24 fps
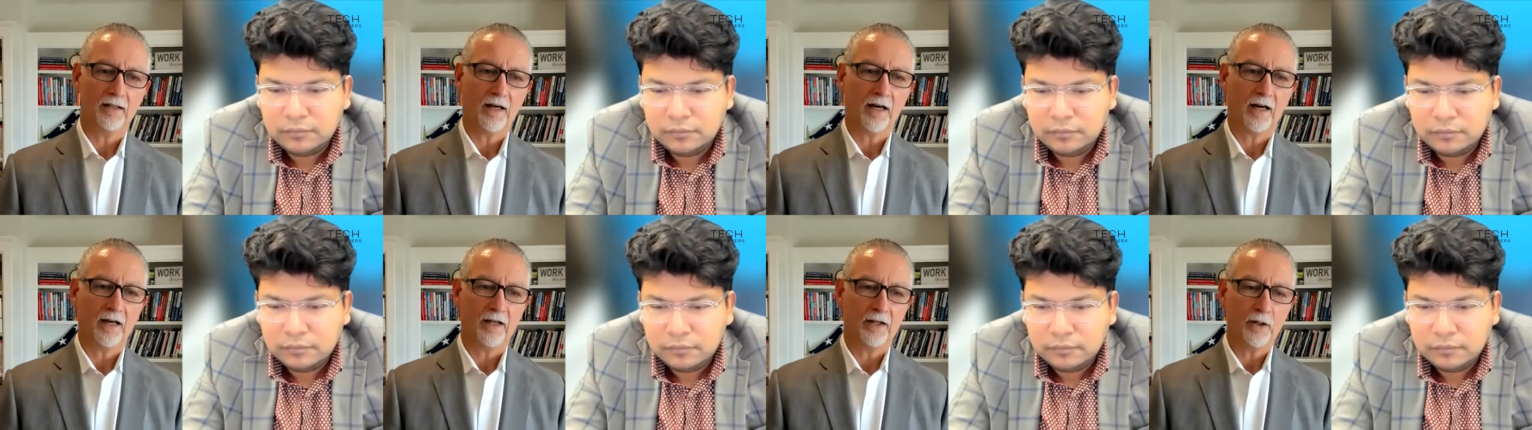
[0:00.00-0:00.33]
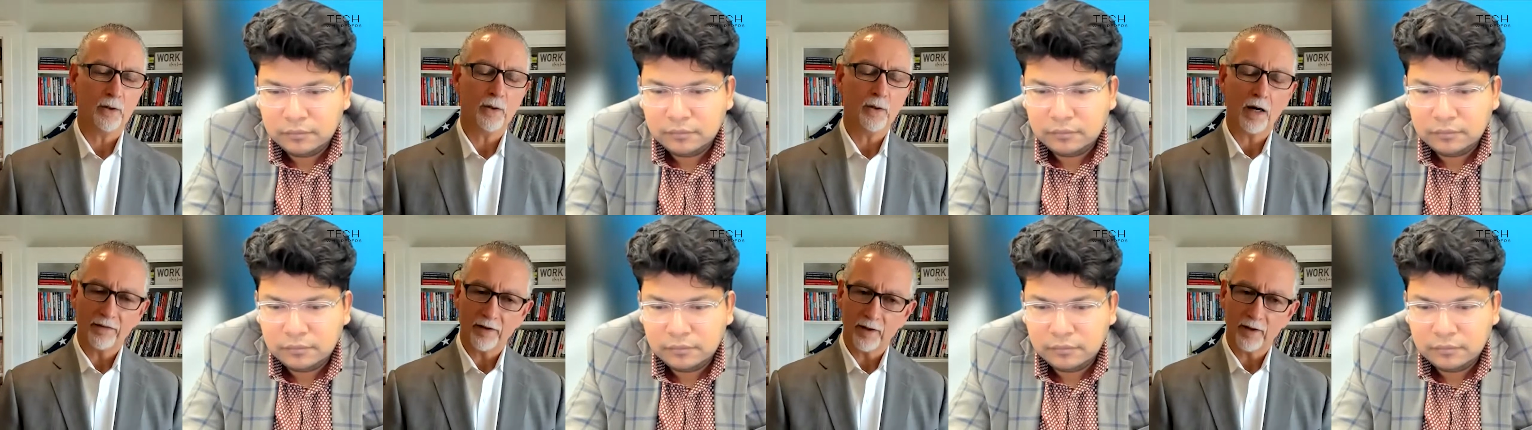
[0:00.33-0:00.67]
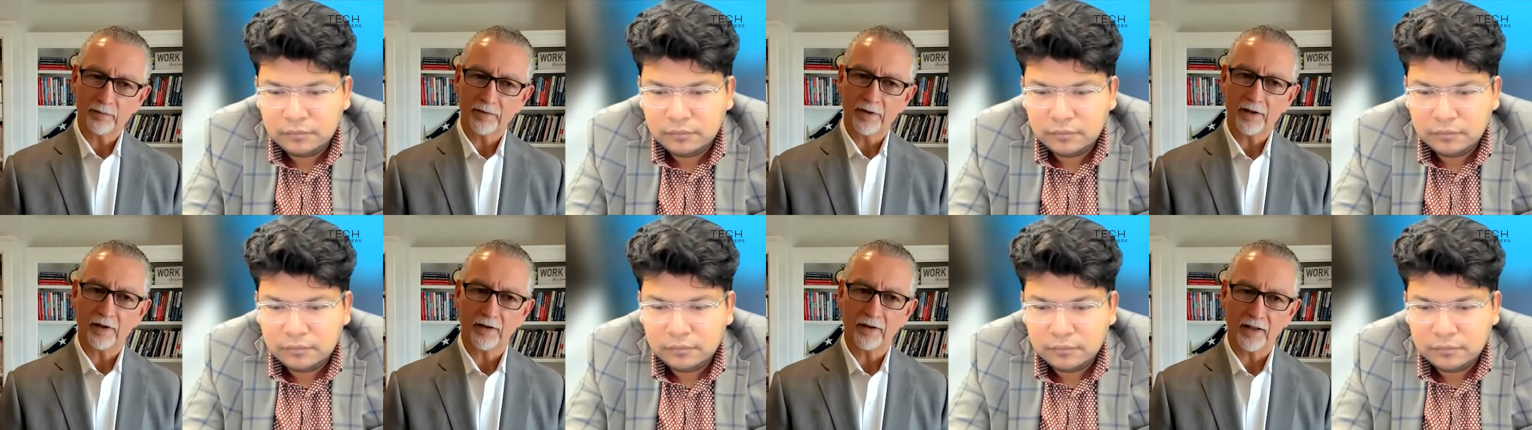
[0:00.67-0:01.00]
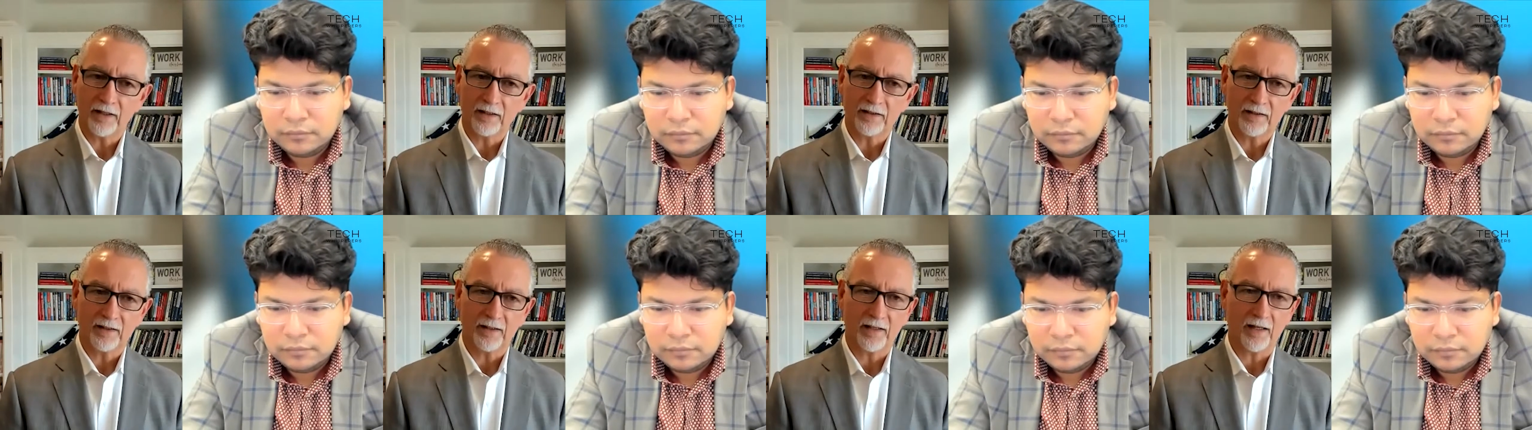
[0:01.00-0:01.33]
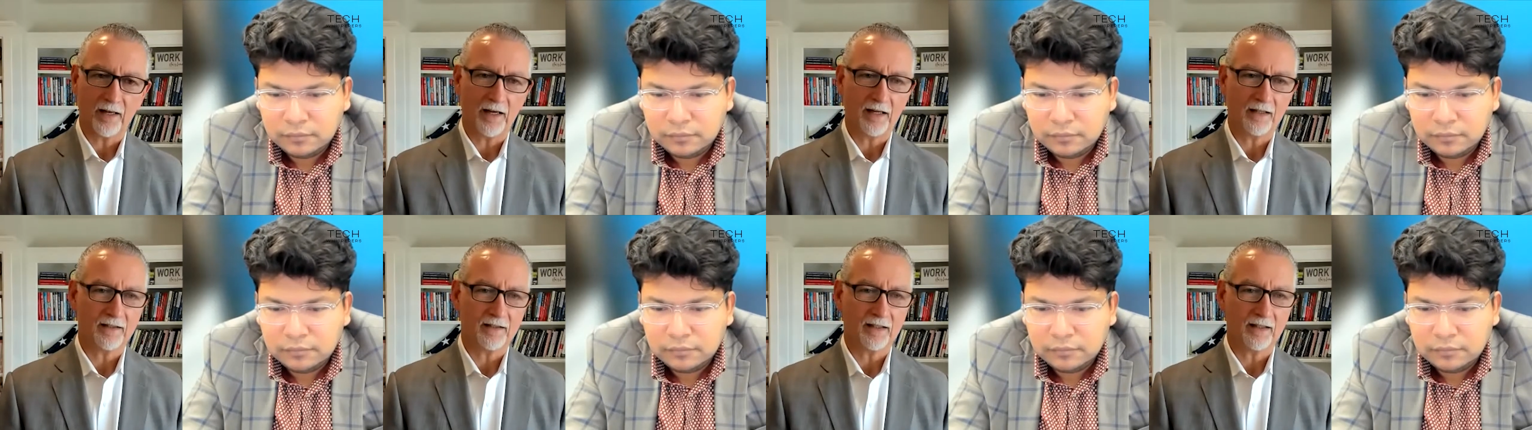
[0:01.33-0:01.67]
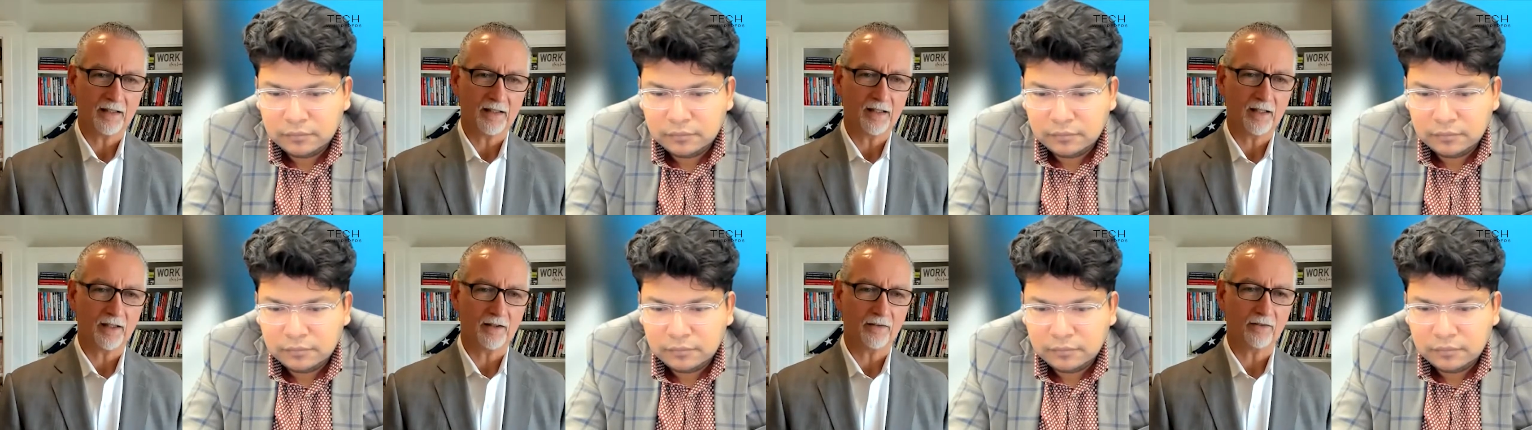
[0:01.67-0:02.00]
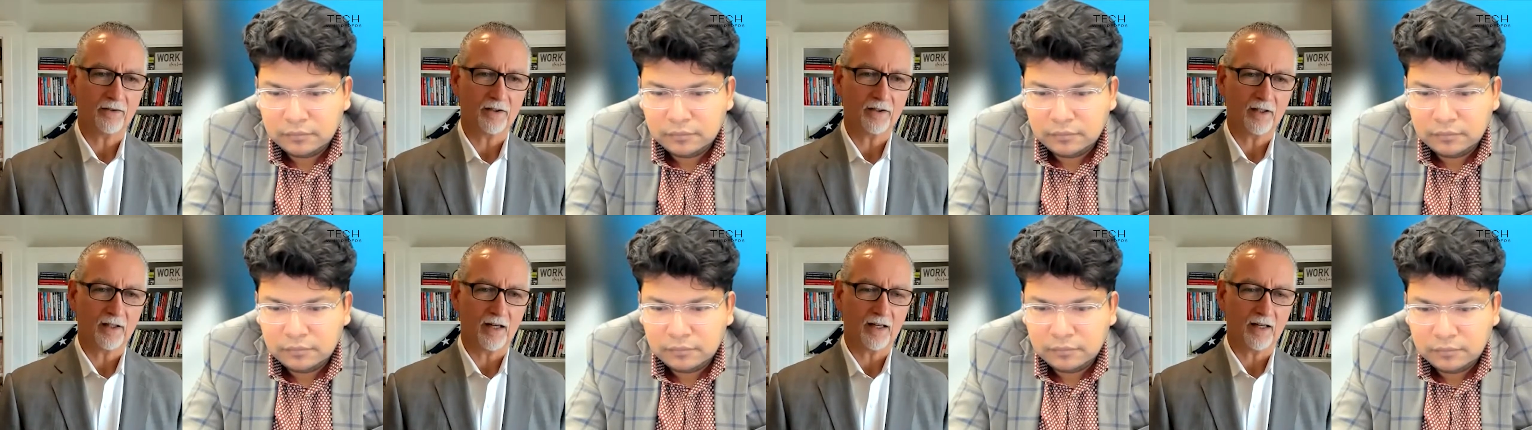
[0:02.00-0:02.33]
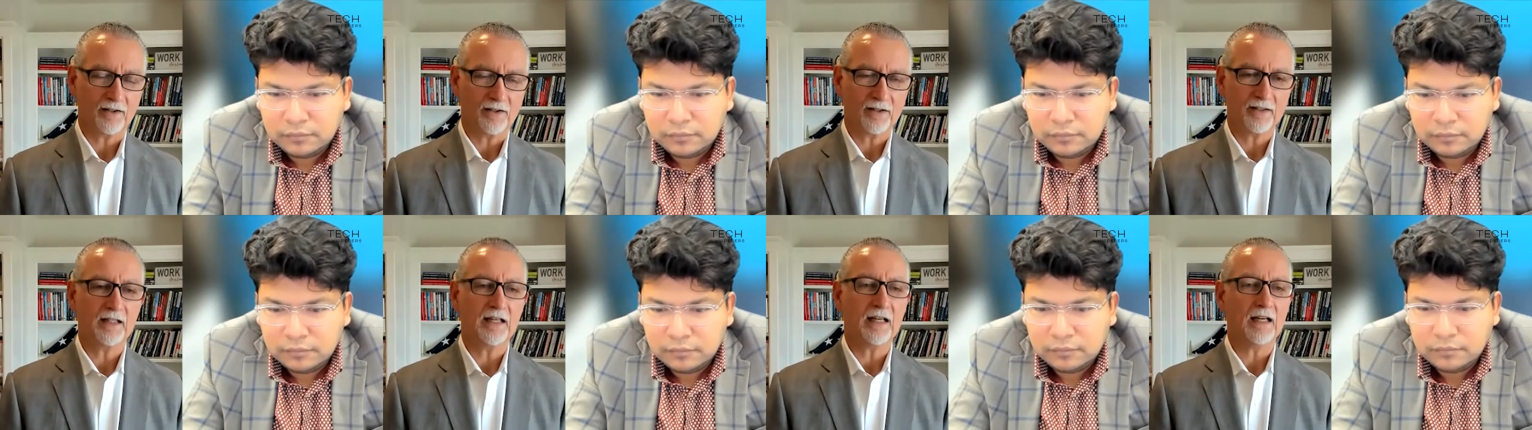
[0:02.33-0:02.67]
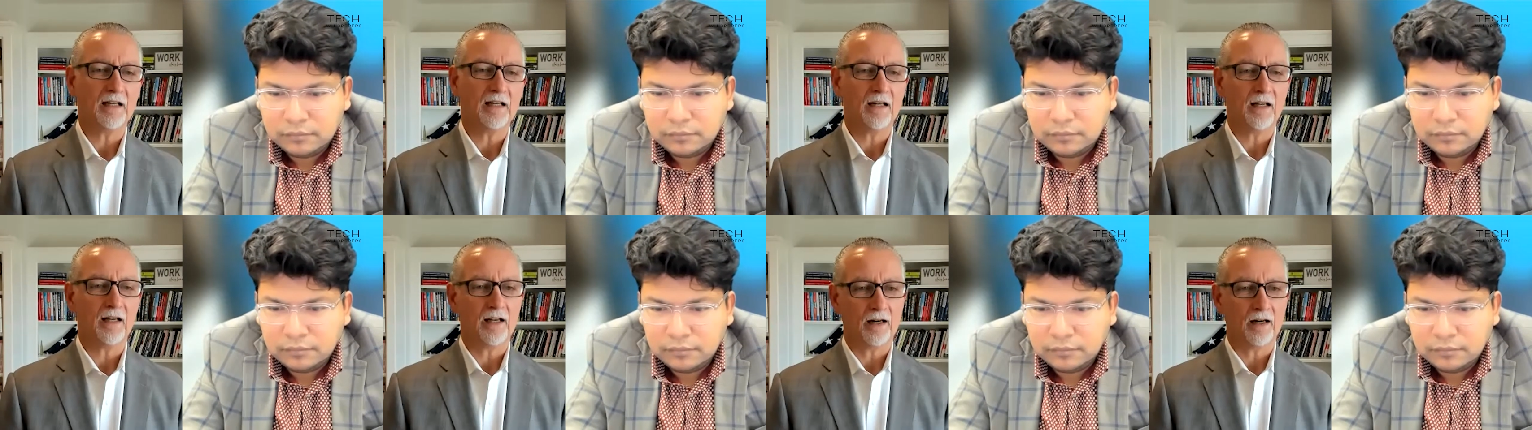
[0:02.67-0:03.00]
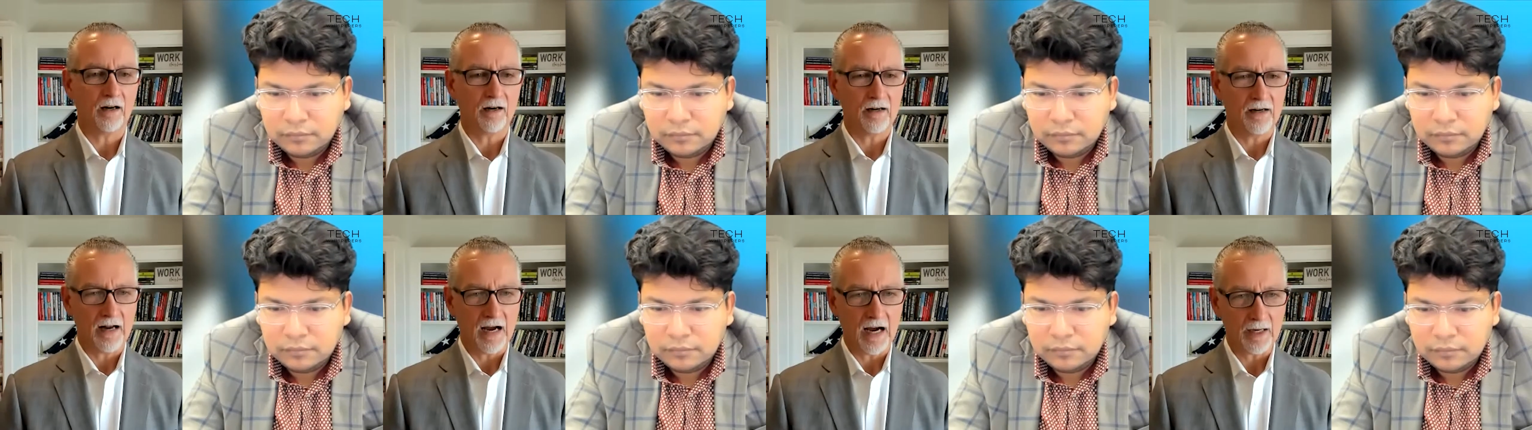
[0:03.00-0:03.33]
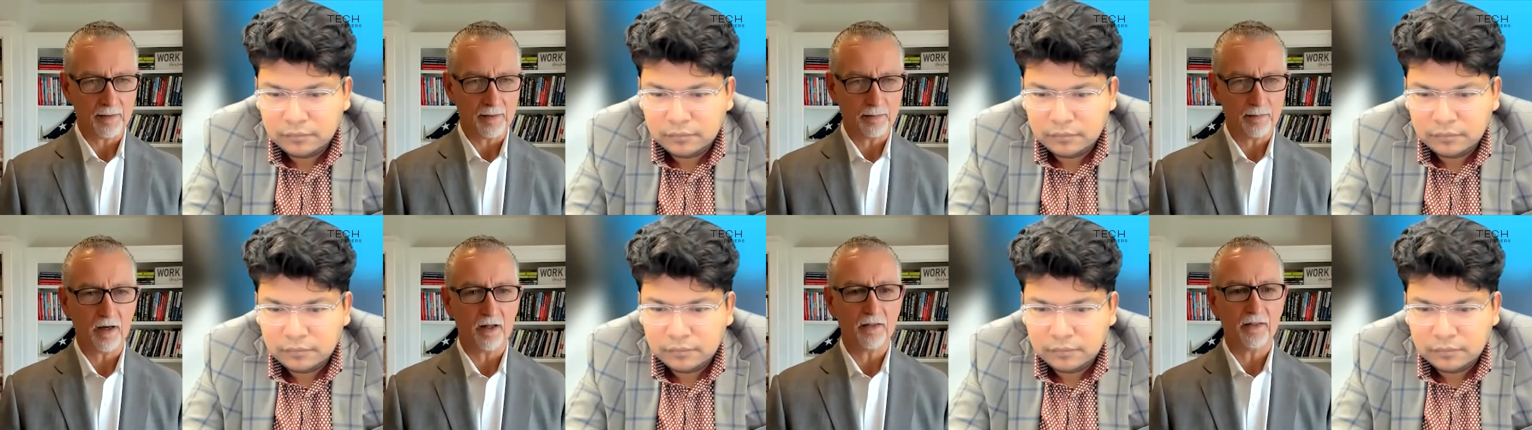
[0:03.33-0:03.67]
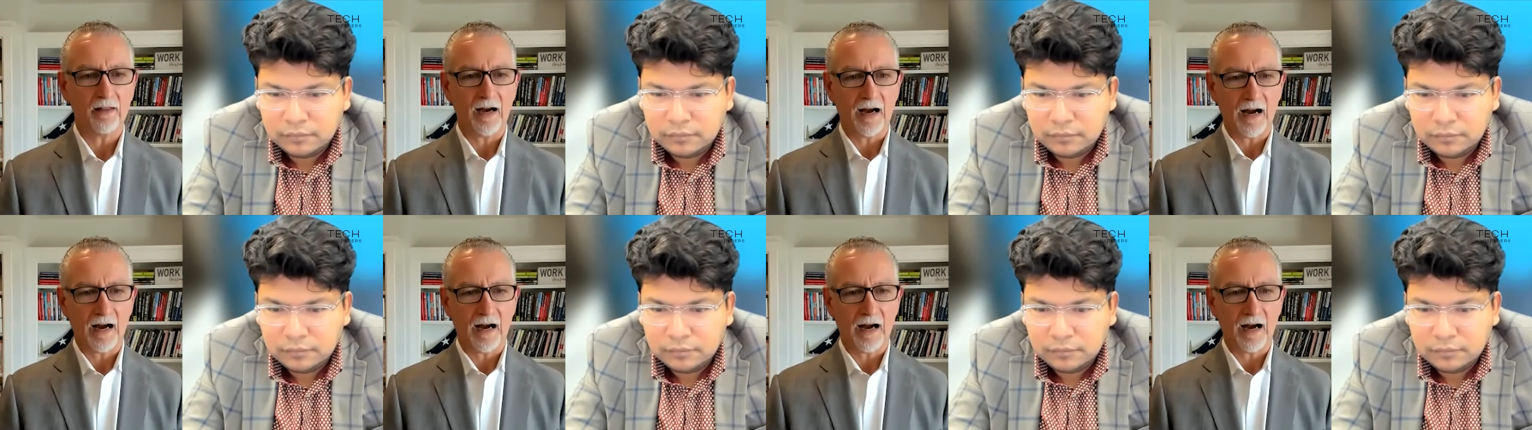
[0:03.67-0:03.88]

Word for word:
Speaker 1: uh, you have the ability today to gift a seat in our nine month